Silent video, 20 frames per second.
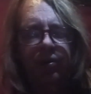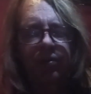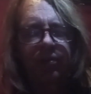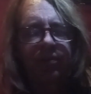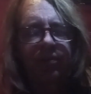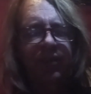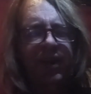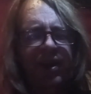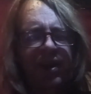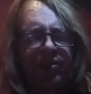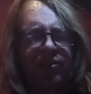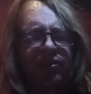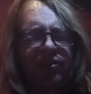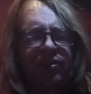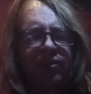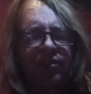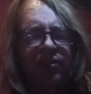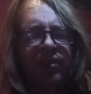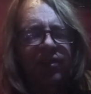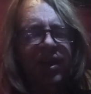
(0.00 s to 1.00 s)
That's to
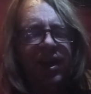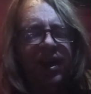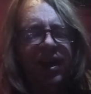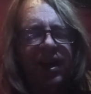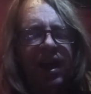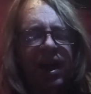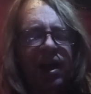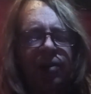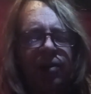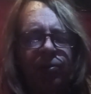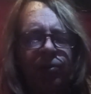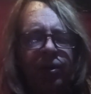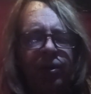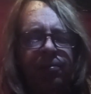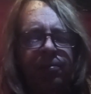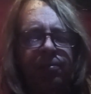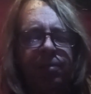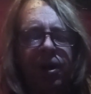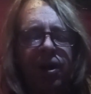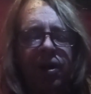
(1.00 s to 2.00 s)
say, I wouldn't
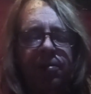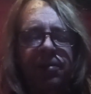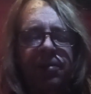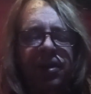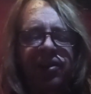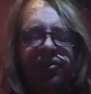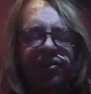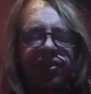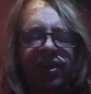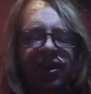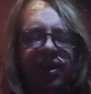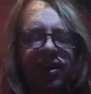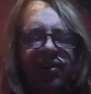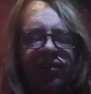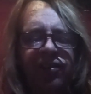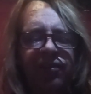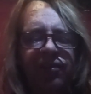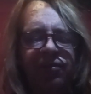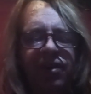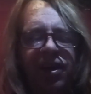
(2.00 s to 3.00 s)
bark my shins
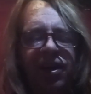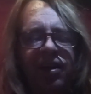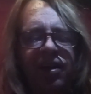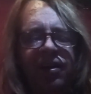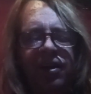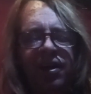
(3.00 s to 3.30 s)
if I